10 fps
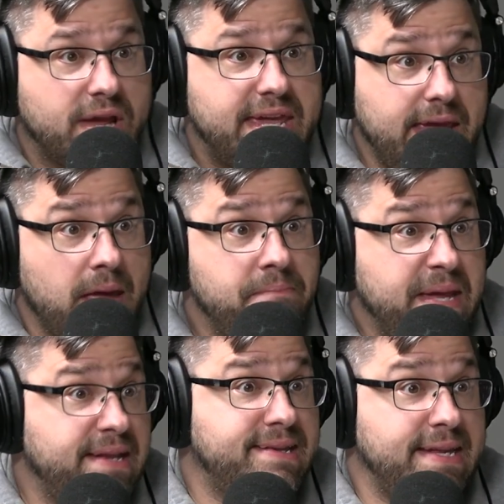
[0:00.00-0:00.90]
key
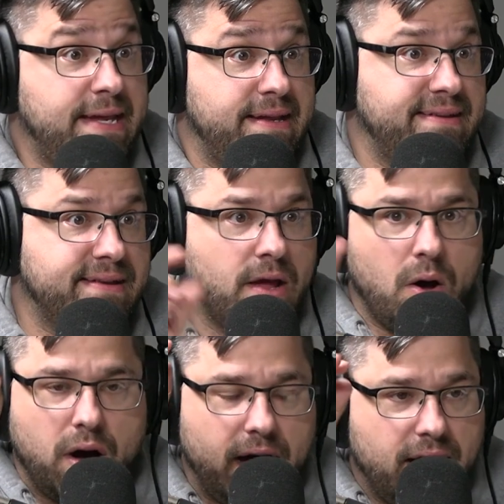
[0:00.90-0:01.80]
NPCs,
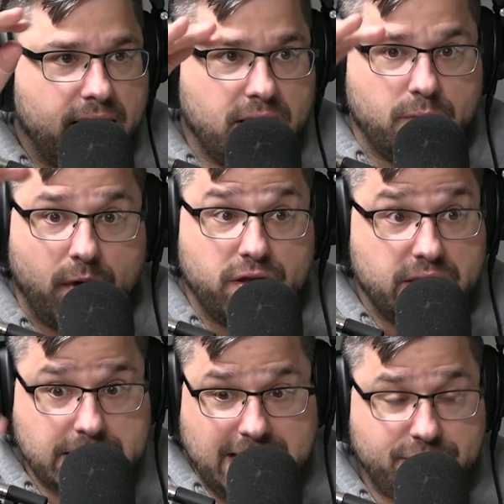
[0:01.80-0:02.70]
what are
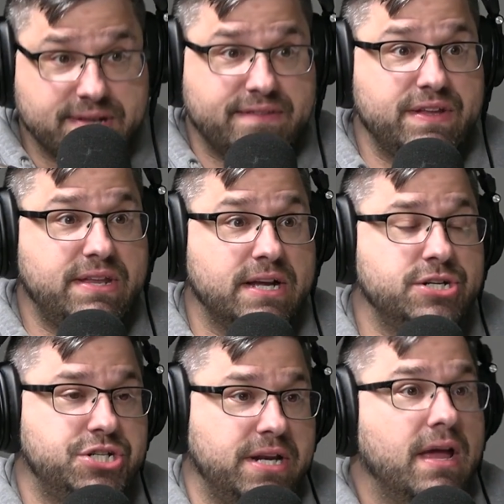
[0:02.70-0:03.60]
the levels of the
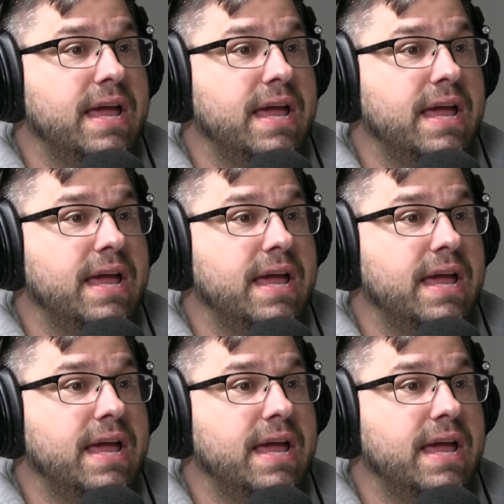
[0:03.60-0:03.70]
dungeon,